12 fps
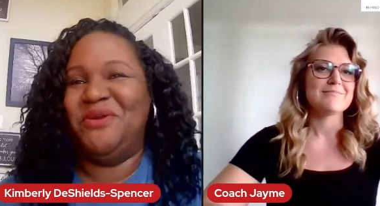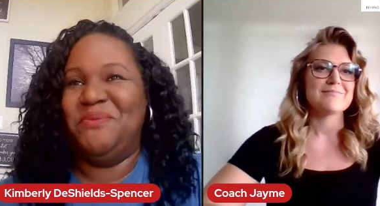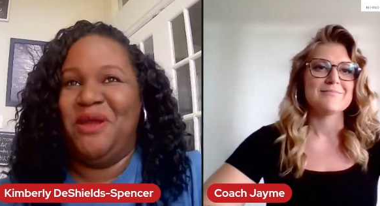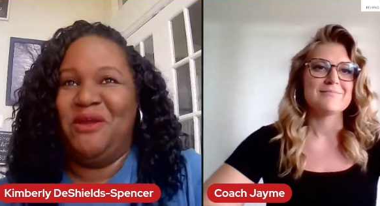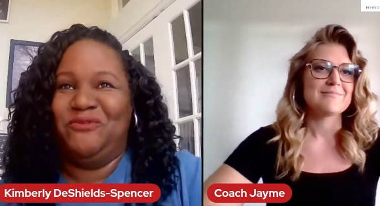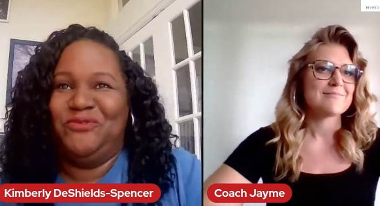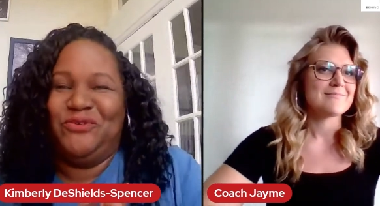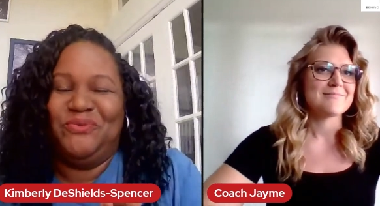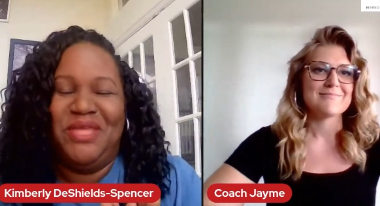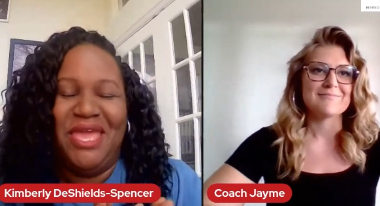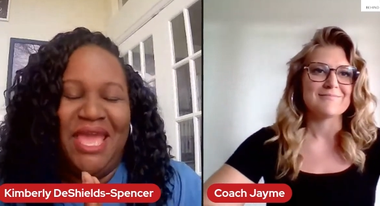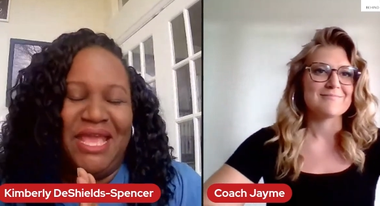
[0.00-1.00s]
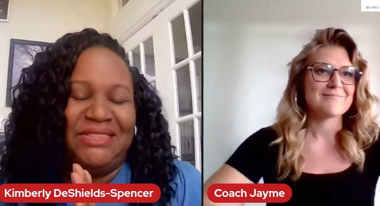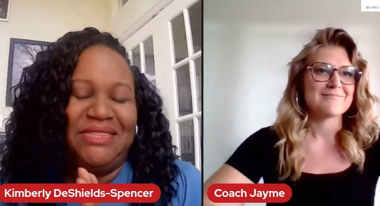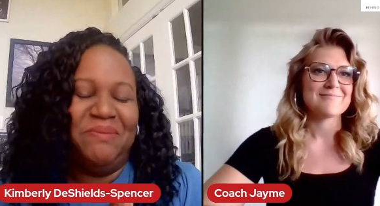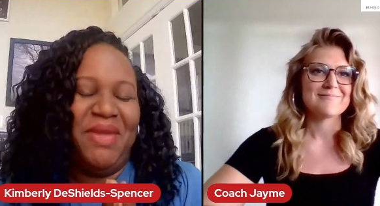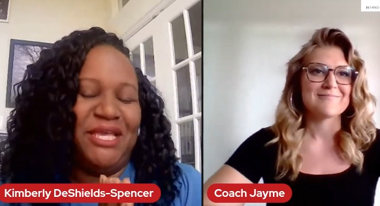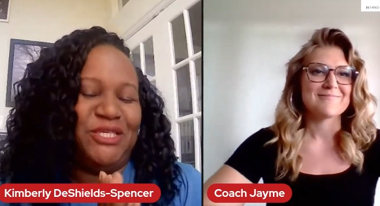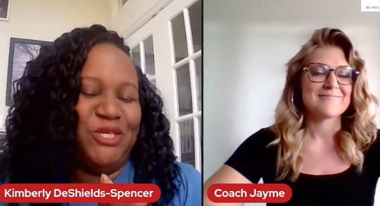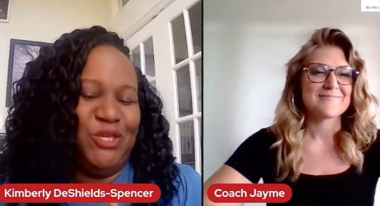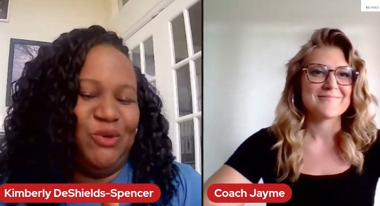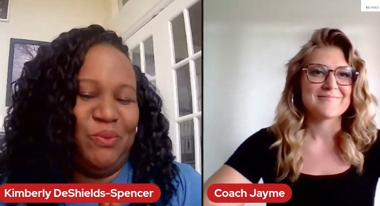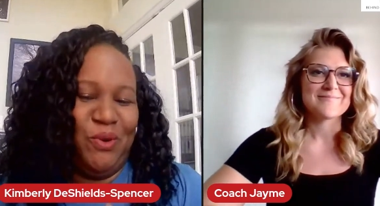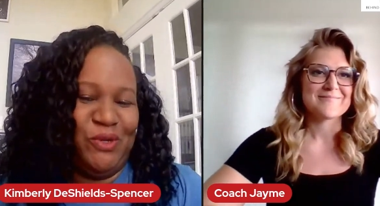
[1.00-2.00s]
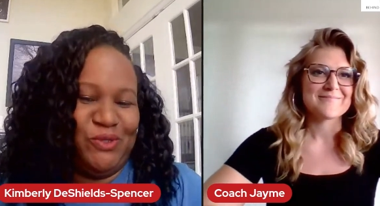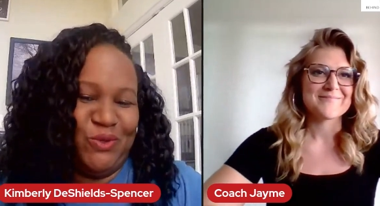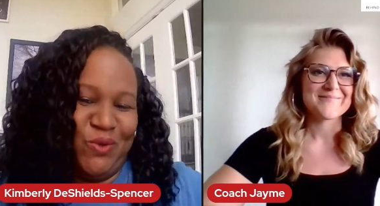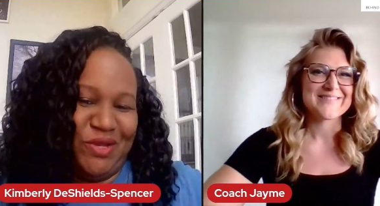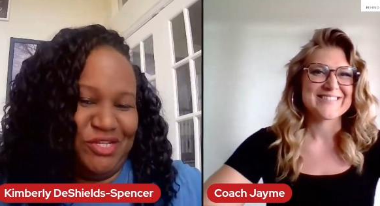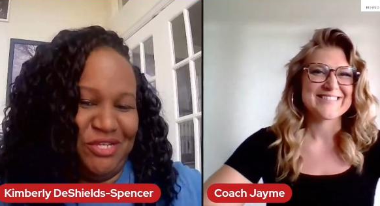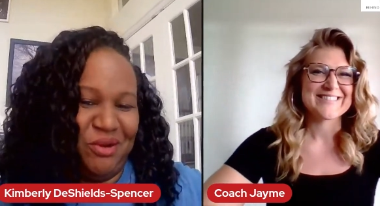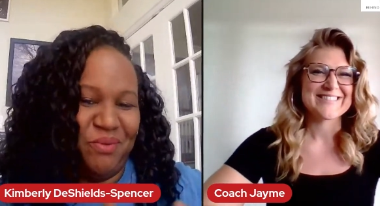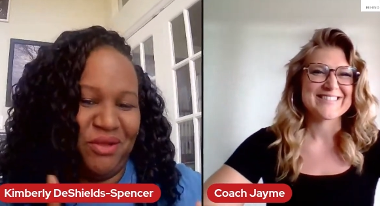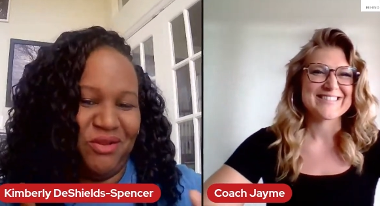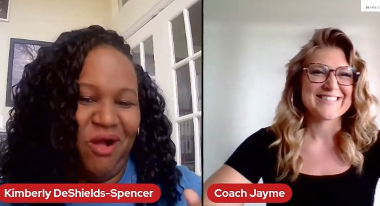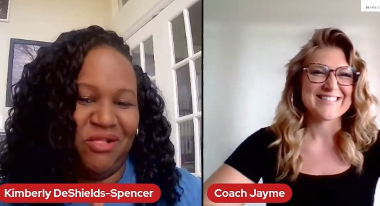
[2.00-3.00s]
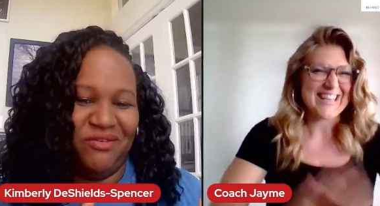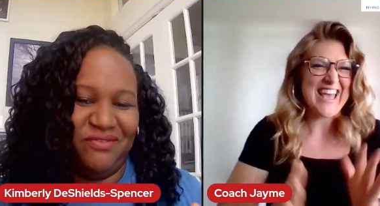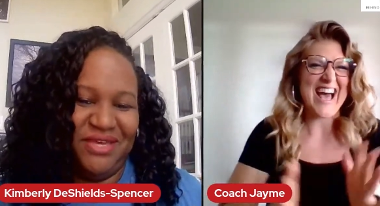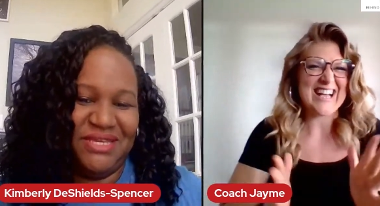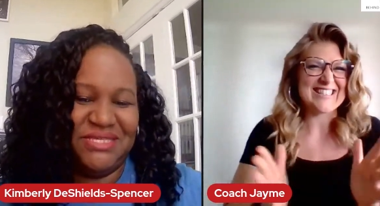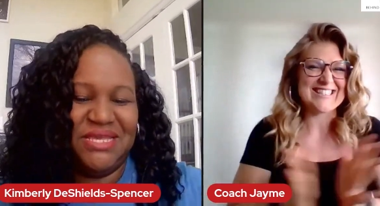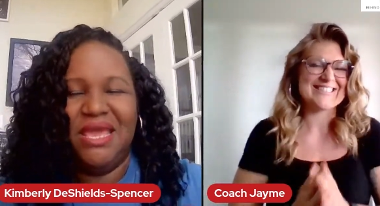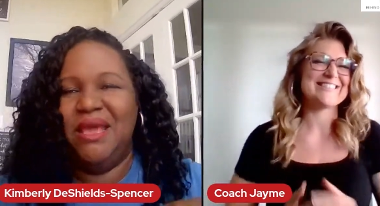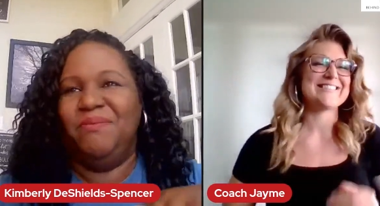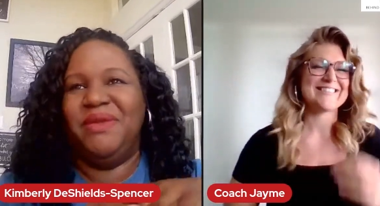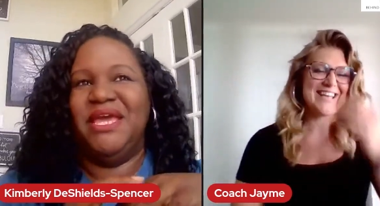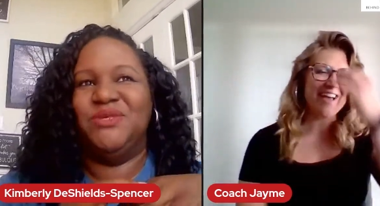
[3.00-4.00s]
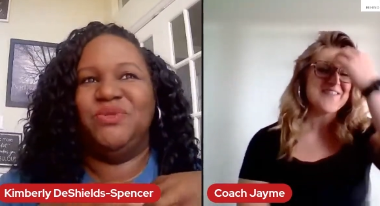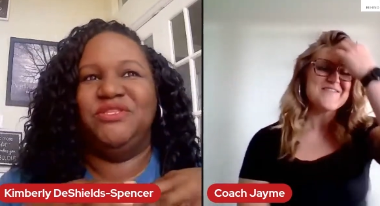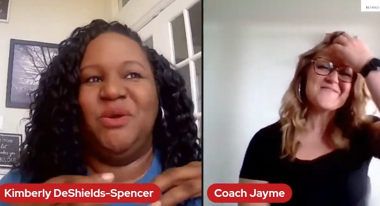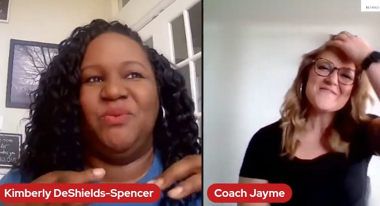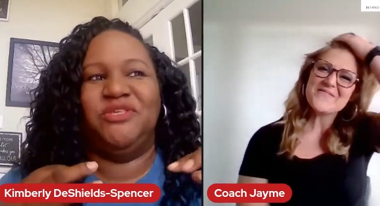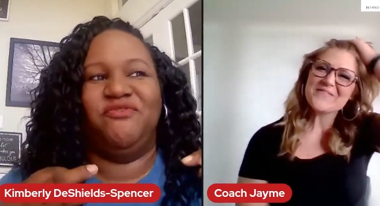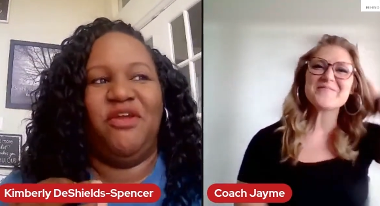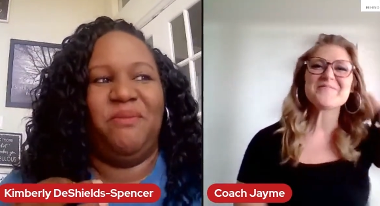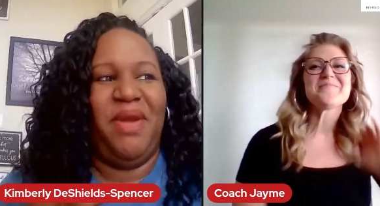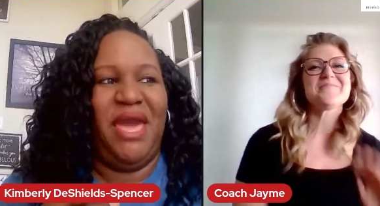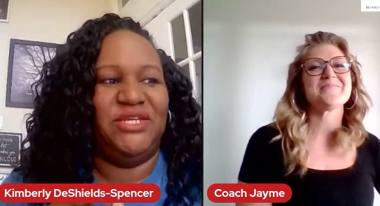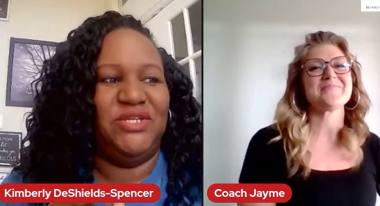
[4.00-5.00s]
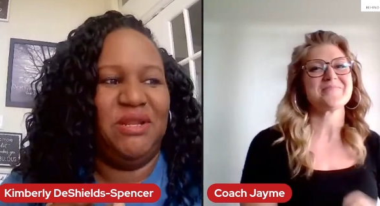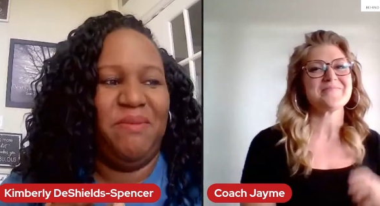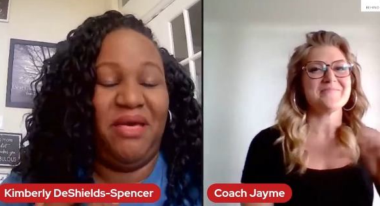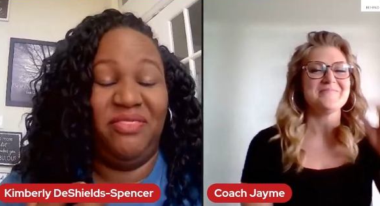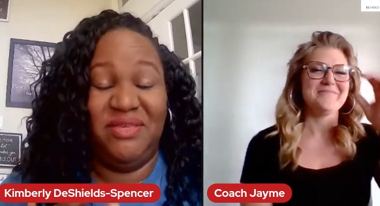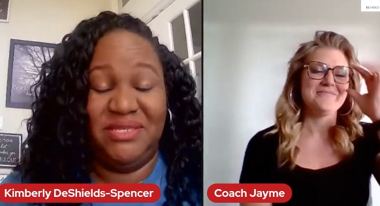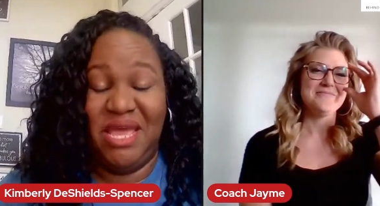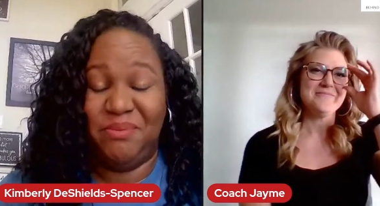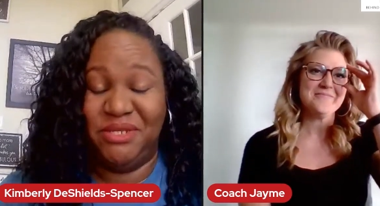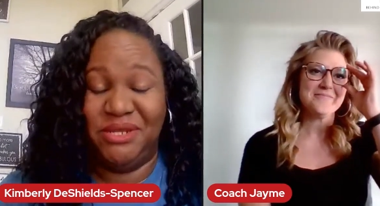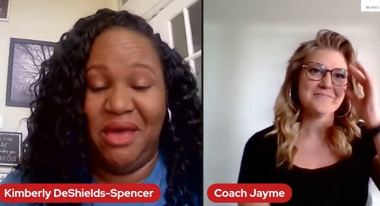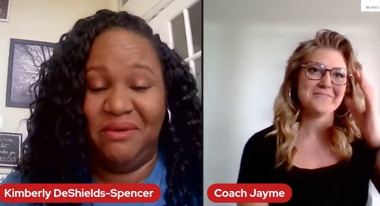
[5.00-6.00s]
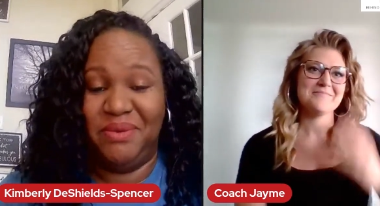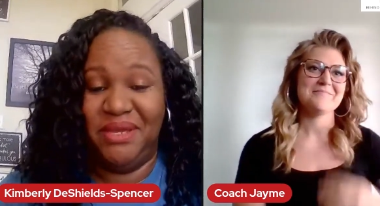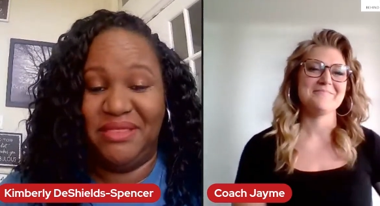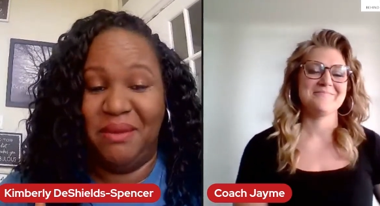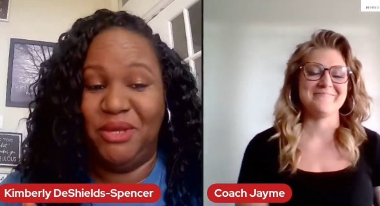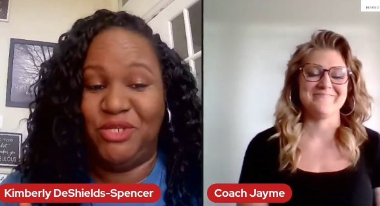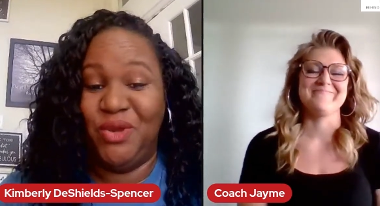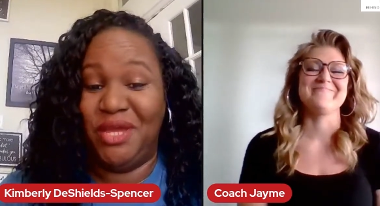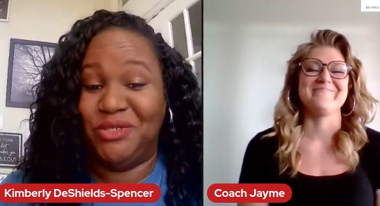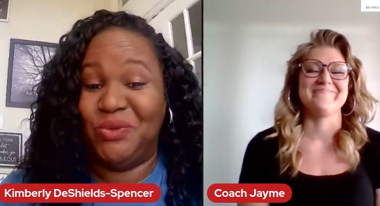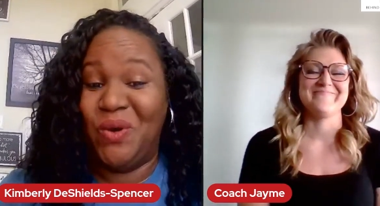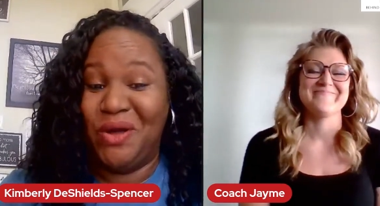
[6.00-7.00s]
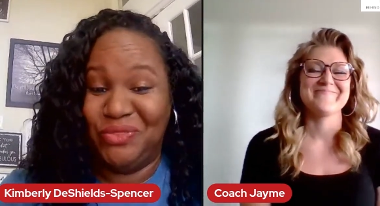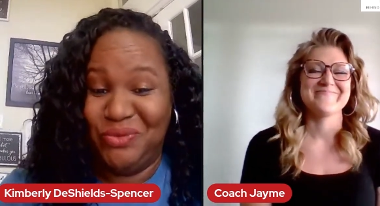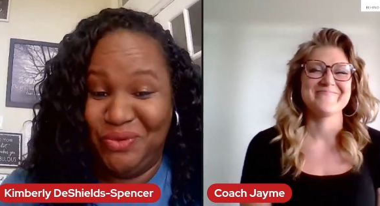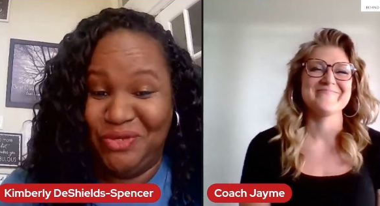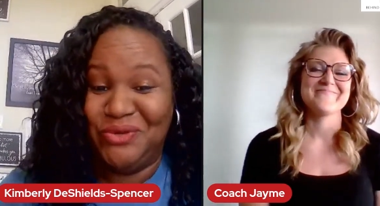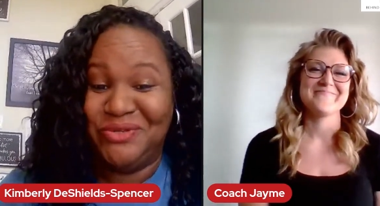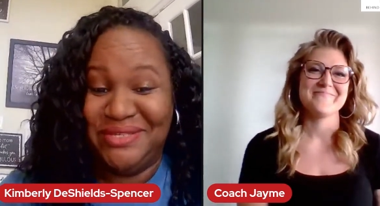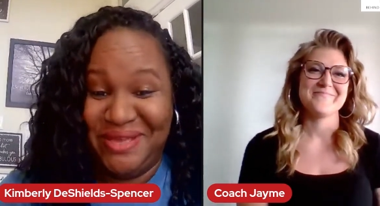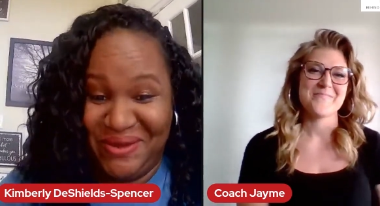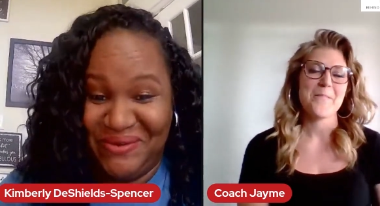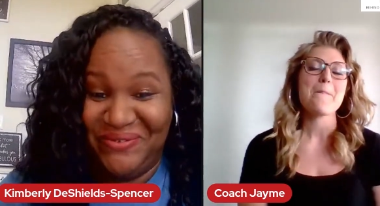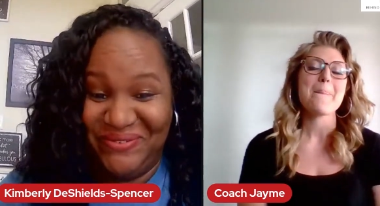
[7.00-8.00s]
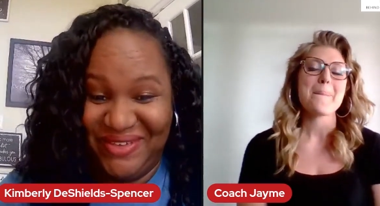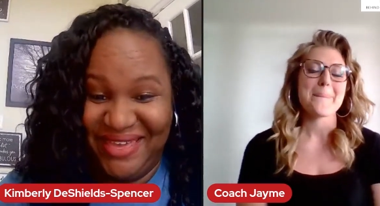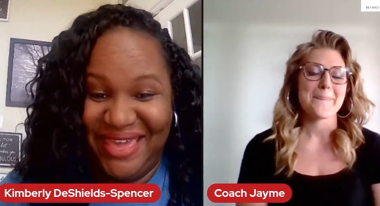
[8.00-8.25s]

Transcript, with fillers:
Speaker 1: very powerful. Let me ask you a personal question around all of this, okay. because when someone's very passionate about this type of topic, that means you had to walk through it yourself.